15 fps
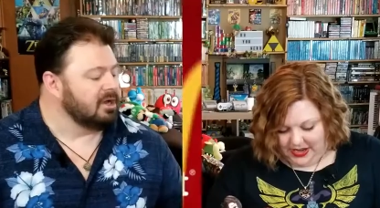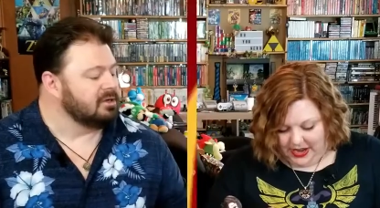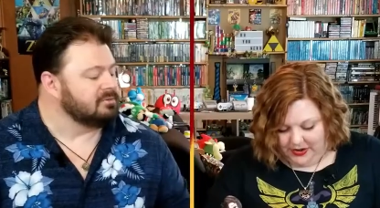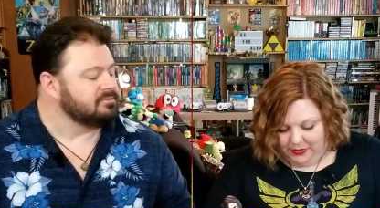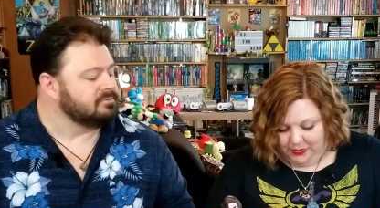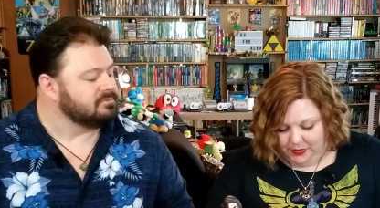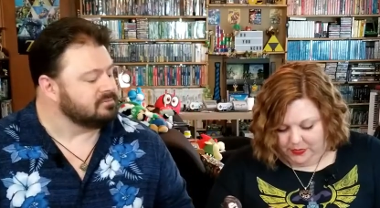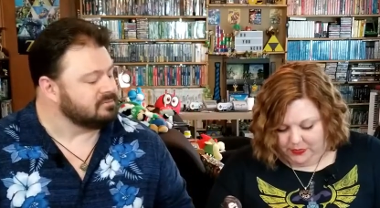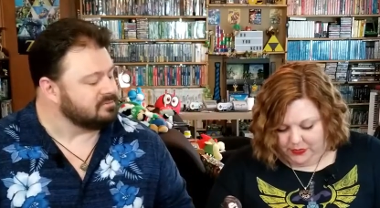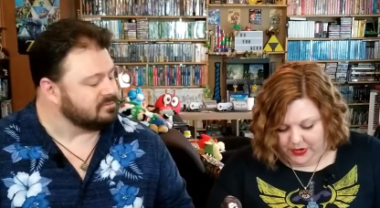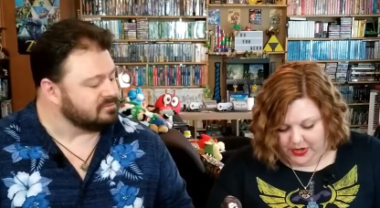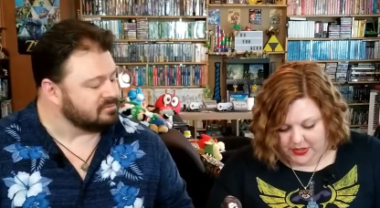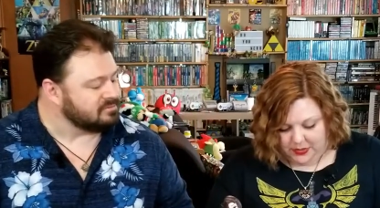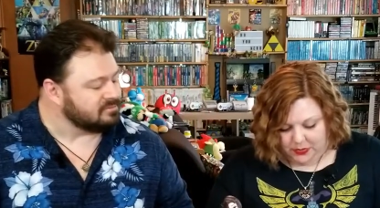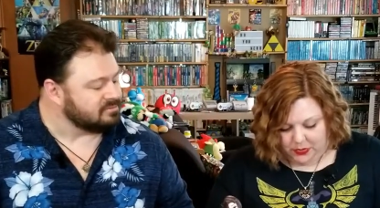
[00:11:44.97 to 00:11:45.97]
Speaker 1: I don't remember if we
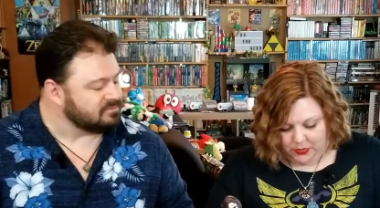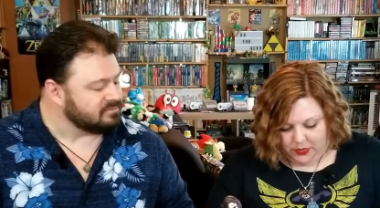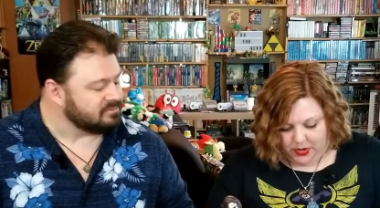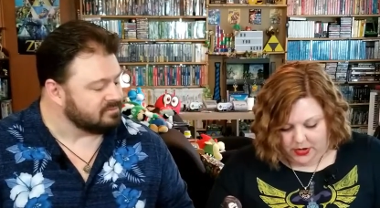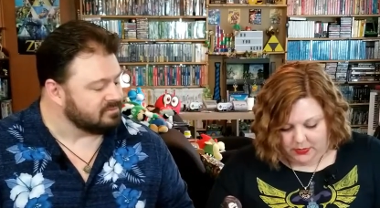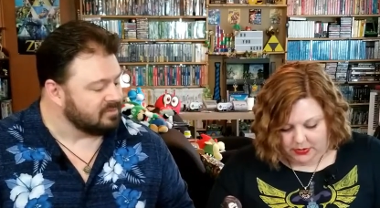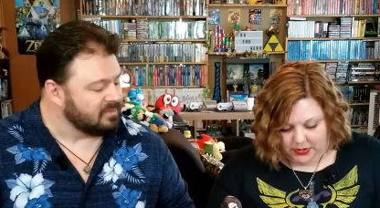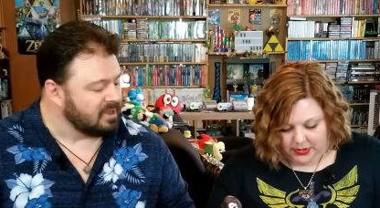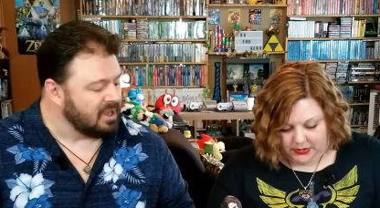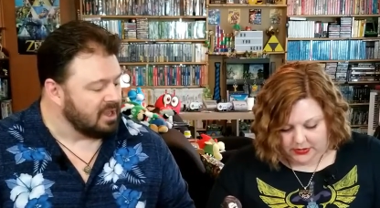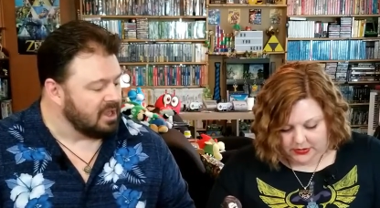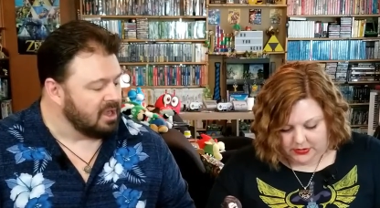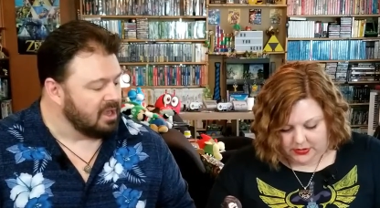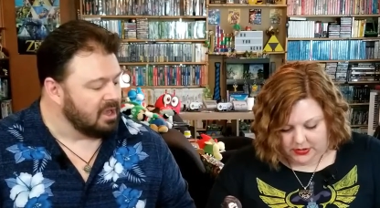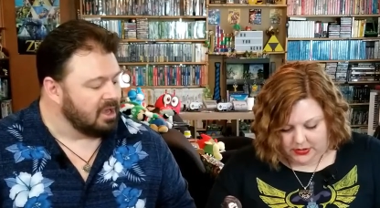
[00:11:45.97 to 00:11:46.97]
got the piranha plant
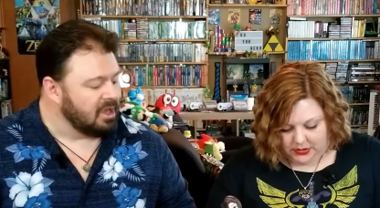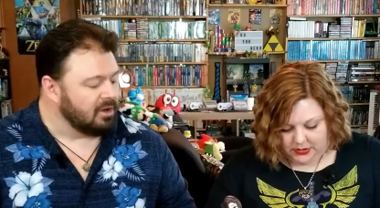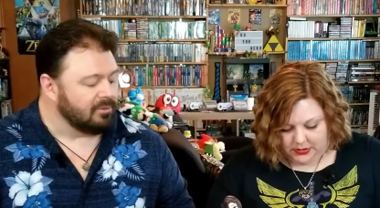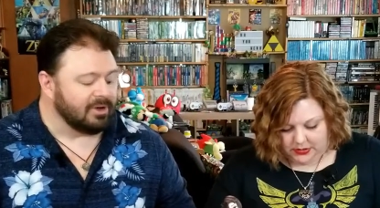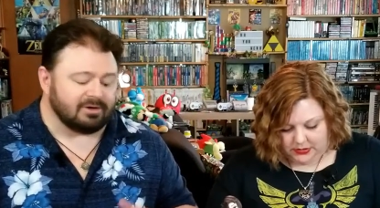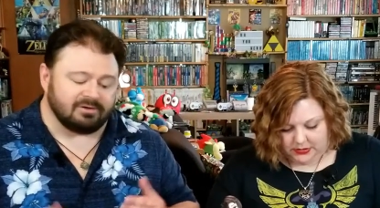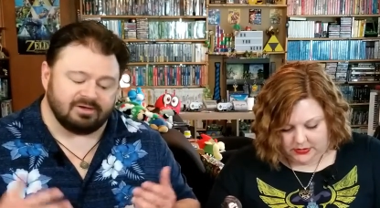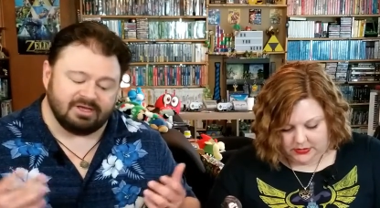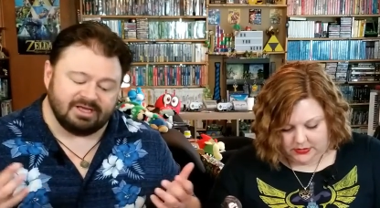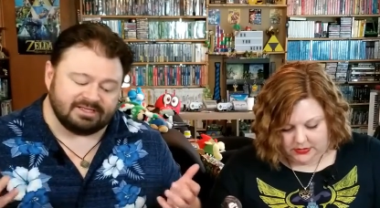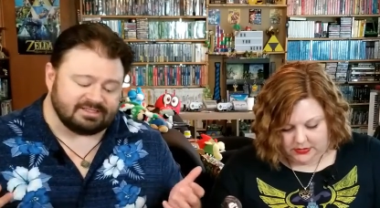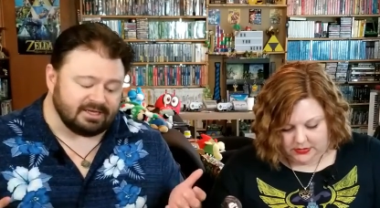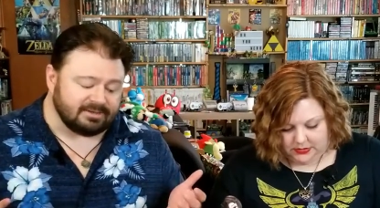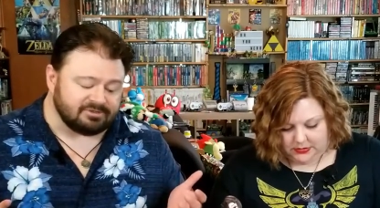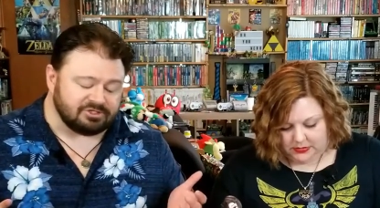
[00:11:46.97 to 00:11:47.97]
or not.
Speaker 2: Well,
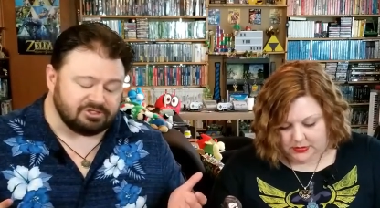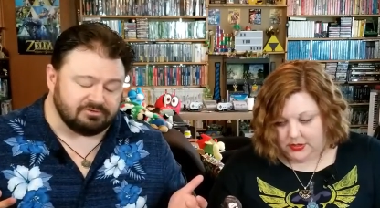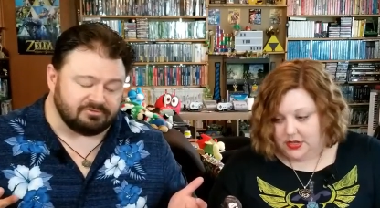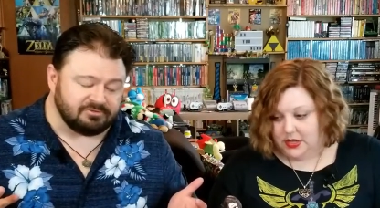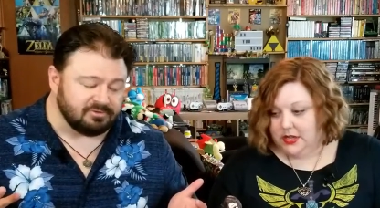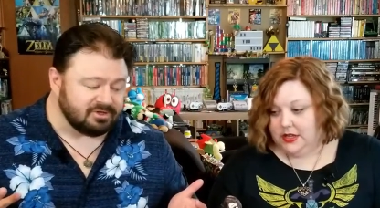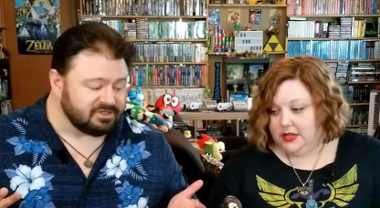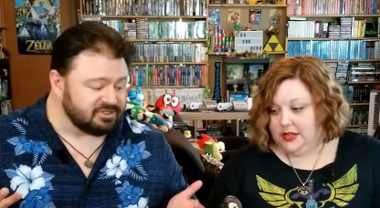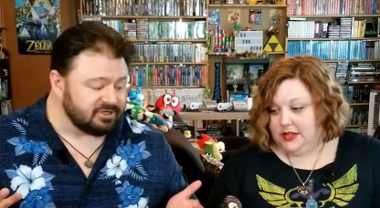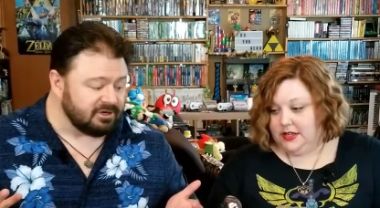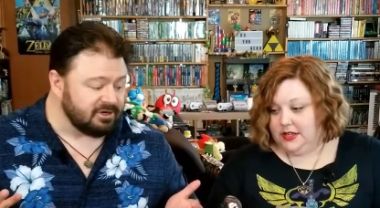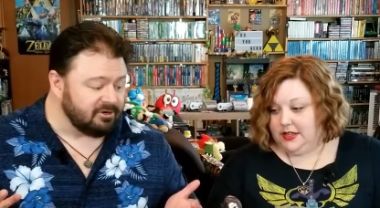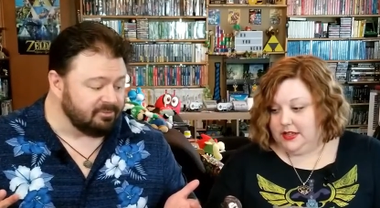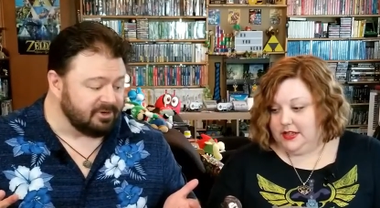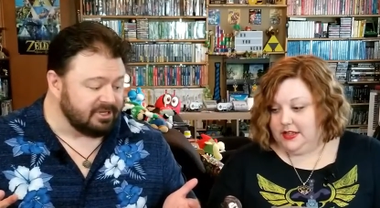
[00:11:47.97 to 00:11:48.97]
it's up to you if you want to
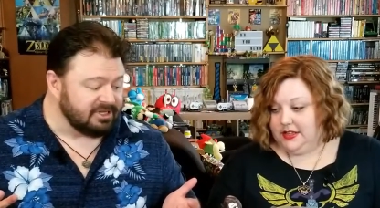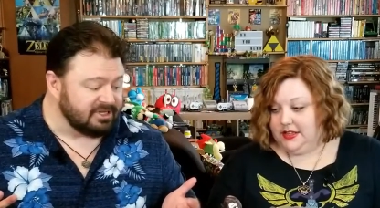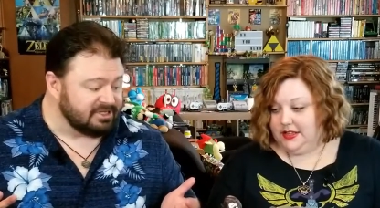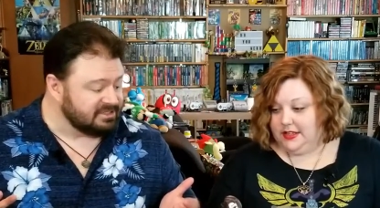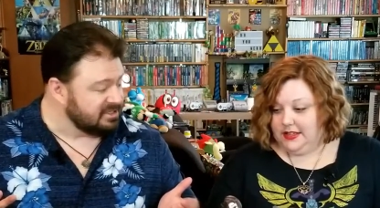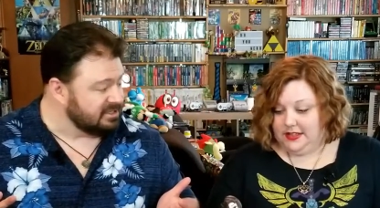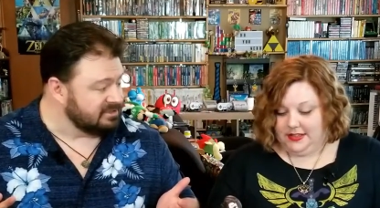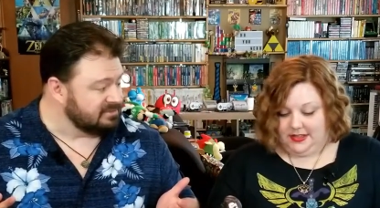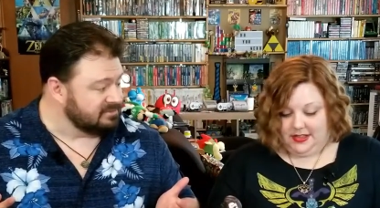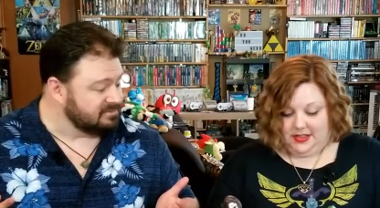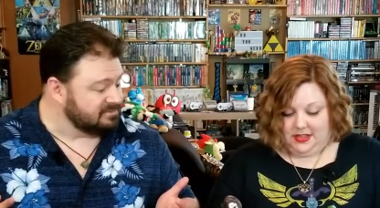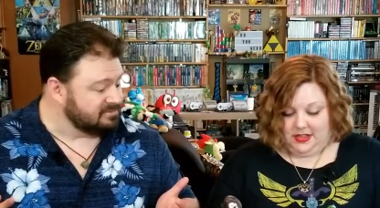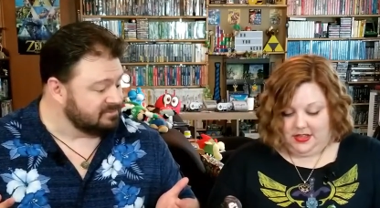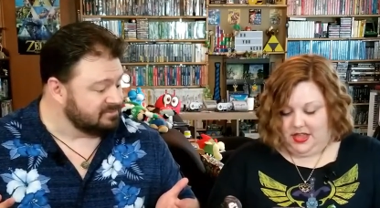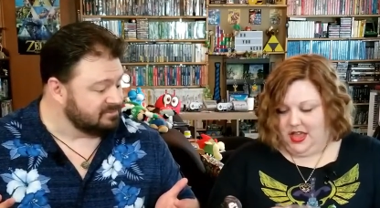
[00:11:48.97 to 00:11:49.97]
start opening these.
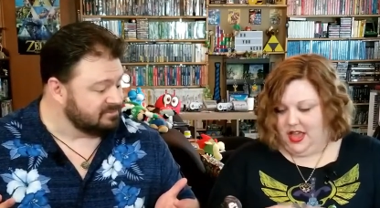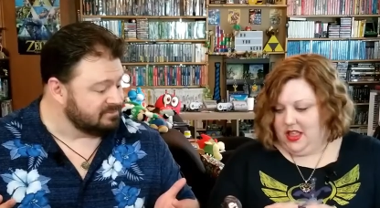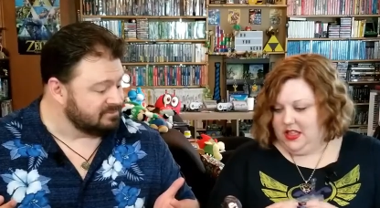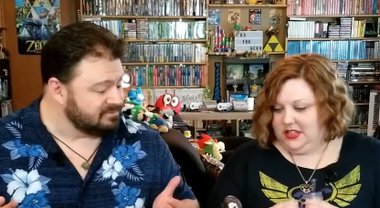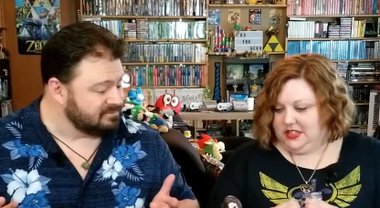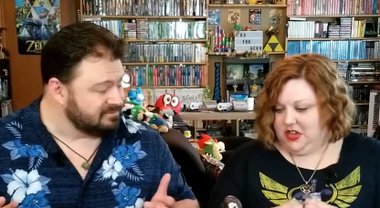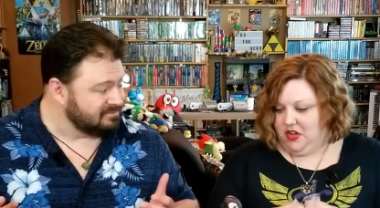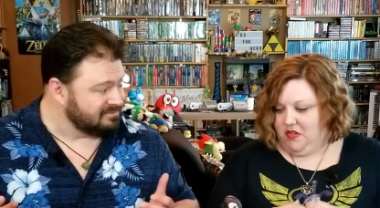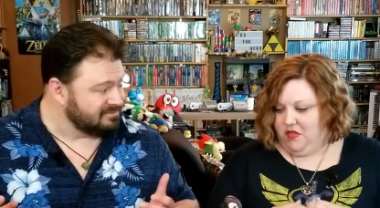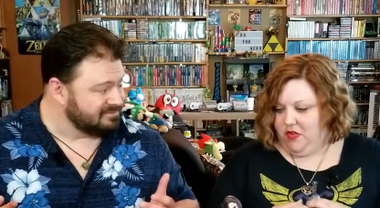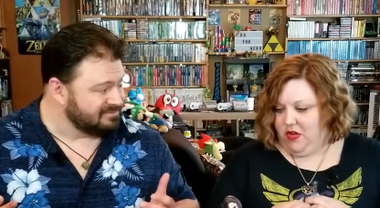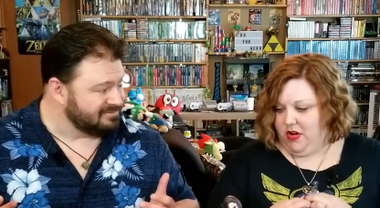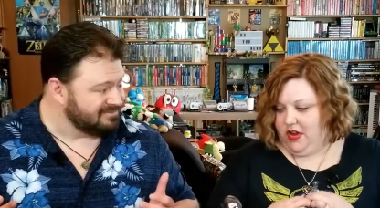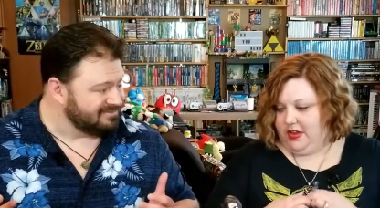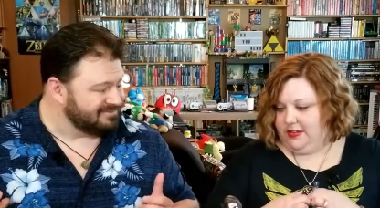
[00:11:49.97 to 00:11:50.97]
Speaker 1: Yeah, let's go
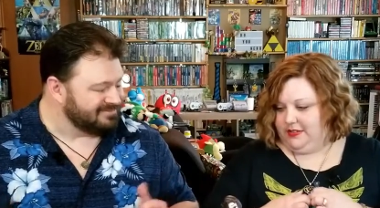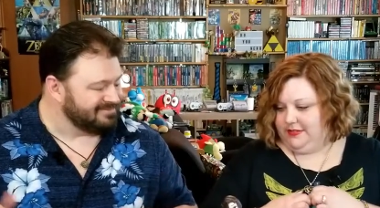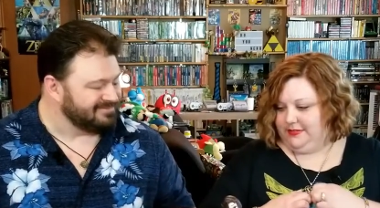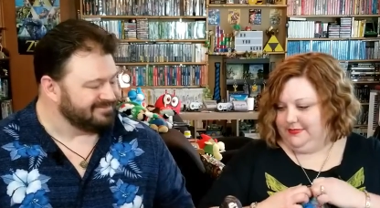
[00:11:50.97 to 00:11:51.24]
for it.